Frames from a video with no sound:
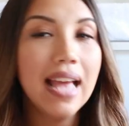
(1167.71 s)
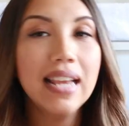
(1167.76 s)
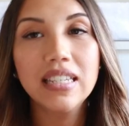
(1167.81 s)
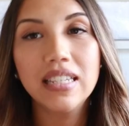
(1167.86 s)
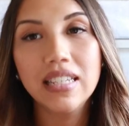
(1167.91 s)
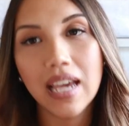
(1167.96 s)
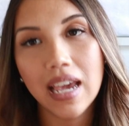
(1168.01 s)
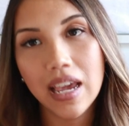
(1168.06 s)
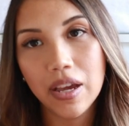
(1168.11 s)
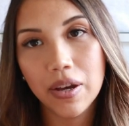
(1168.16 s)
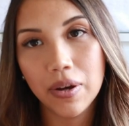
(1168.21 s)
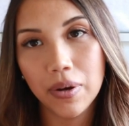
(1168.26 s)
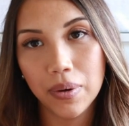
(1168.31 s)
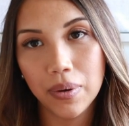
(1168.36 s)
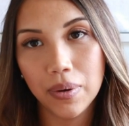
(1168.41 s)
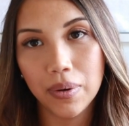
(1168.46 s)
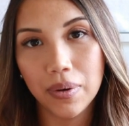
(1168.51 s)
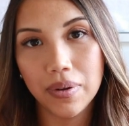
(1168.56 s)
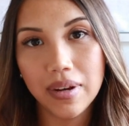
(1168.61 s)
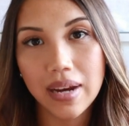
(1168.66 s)
And
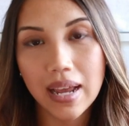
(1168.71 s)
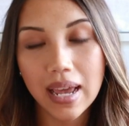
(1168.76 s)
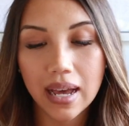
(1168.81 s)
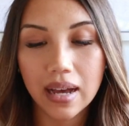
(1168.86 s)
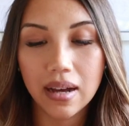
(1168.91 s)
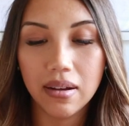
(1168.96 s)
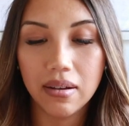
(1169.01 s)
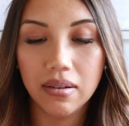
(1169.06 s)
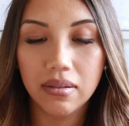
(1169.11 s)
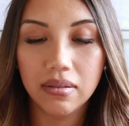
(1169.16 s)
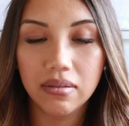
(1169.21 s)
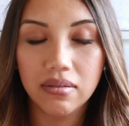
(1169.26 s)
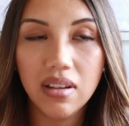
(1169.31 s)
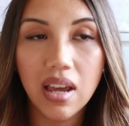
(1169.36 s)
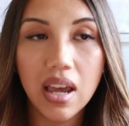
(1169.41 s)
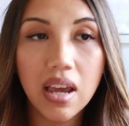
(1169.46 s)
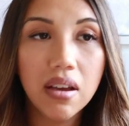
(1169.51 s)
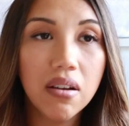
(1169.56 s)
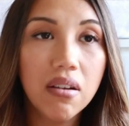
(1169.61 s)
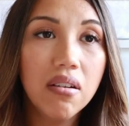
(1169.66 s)
decor. Now
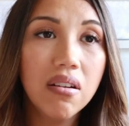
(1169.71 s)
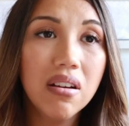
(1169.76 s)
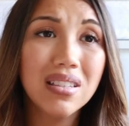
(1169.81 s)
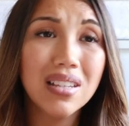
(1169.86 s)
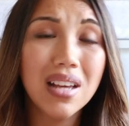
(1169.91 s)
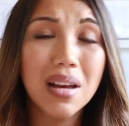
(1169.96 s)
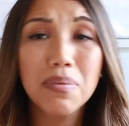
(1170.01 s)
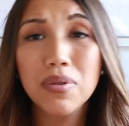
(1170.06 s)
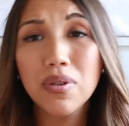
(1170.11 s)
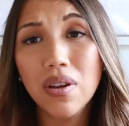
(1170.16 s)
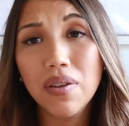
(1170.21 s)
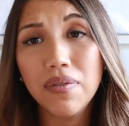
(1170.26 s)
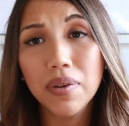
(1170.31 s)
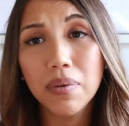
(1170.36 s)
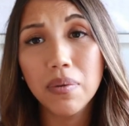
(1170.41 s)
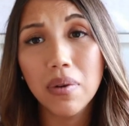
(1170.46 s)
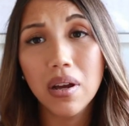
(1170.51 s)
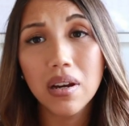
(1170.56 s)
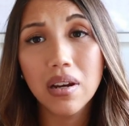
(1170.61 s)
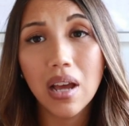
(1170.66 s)
decor, it's up to
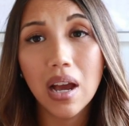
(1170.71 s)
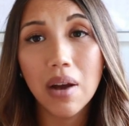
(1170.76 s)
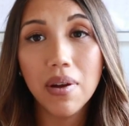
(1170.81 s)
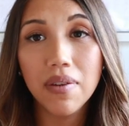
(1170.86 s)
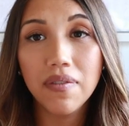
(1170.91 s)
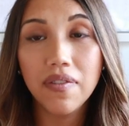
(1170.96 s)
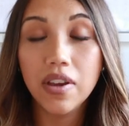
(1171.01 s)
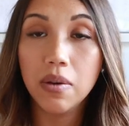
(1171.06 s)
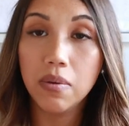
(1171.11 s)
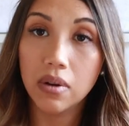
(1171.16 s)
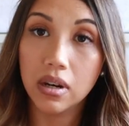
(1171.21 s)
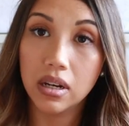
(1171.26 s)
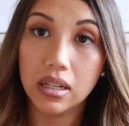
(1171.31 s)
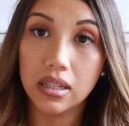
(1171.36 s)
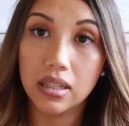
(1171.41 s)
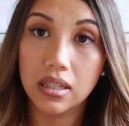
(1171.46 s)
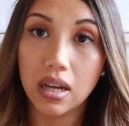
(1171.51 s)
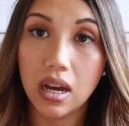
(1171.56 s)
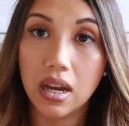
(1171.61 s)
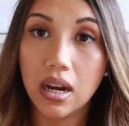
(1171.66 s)
everyone, however you want to
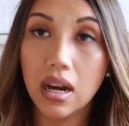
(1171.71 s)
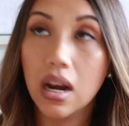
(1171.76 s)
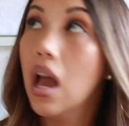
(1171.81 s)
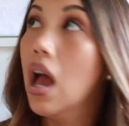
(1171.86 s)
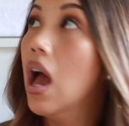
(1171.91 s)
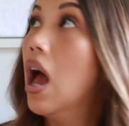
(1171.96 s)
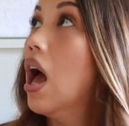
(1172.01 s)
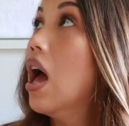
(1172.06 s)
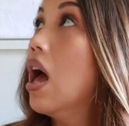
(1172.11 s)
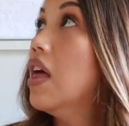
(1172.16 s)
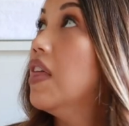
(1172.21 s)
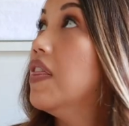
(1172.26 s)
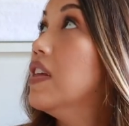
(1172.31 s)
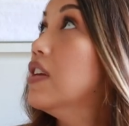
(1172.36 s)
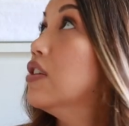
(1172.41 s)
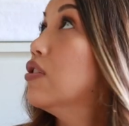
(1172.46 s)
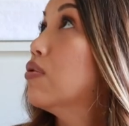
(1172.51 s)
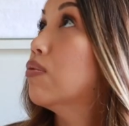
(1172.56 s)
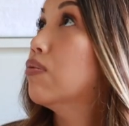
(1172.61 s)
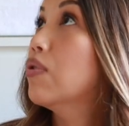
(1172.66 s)
design it.
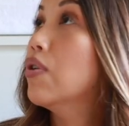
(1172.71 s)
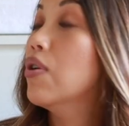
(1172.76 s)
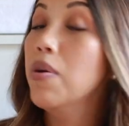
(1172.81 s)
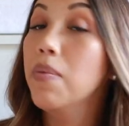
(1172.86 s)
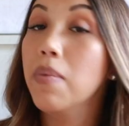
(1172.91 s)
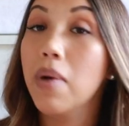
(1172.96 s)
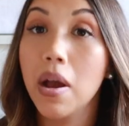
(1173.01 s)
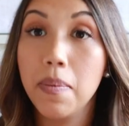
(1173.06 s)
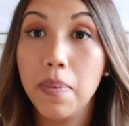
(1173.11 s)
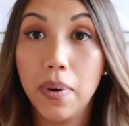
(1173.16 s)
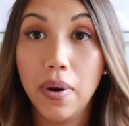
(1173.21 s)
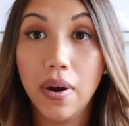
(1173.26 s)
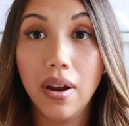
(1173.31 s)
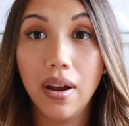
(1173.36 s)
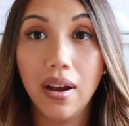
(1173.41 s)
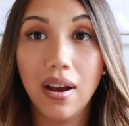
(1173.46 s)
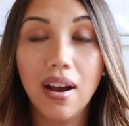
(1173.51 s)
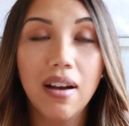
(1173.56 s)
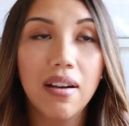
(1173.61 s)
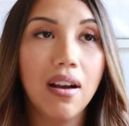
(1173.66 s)
This room, I
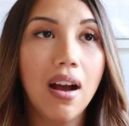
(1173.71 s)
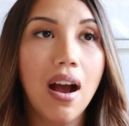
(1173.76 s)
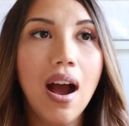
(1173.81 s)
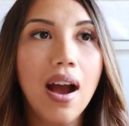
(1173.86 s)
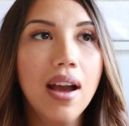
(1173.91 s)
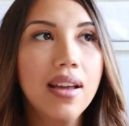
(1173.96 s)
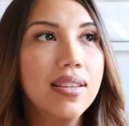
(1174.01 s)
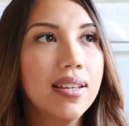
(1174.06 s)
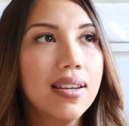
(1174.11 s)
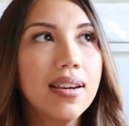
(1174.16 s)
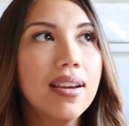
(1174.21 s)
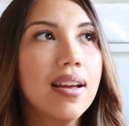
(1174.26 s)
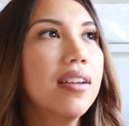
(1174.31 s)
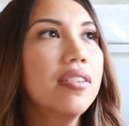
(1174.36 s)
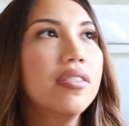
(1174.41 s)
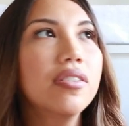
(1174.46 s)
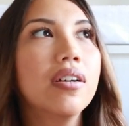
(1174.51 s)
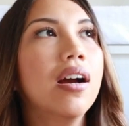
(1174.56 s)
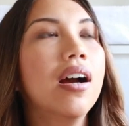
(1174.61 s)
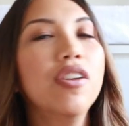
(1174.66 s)
I did it
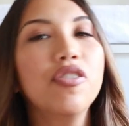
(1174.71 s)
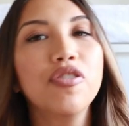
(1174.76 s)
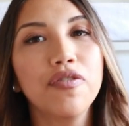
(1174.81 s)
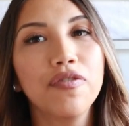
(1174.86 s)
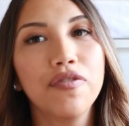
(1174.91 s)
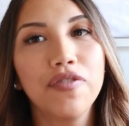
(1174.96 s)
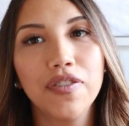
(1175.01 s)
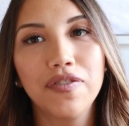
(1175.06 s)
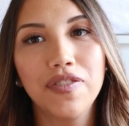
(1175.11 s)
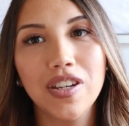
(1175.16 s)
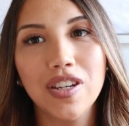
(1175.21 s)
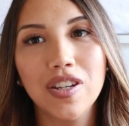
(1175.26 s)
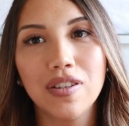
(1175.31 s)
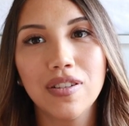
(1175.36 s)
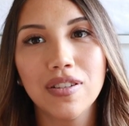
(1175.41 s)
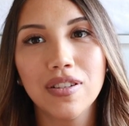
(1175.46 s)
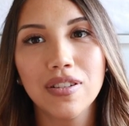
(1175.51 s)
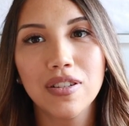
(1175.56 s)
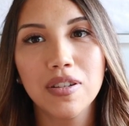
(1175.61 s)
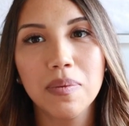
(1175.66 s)
under one hundred fifty
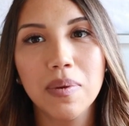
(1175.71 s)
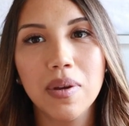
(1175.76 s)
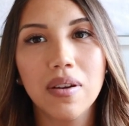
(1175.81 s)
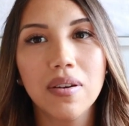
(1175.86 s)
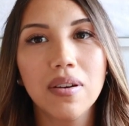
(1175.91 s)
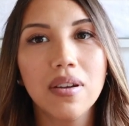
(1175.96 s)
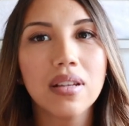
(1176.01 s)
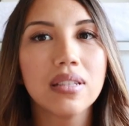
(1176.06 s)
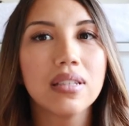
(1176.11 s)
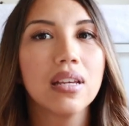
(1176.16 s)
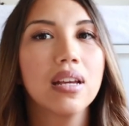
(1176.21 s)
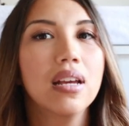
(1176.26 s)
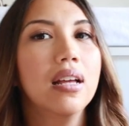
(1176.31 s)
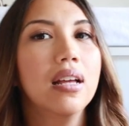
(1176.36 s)
dollars, to be honest.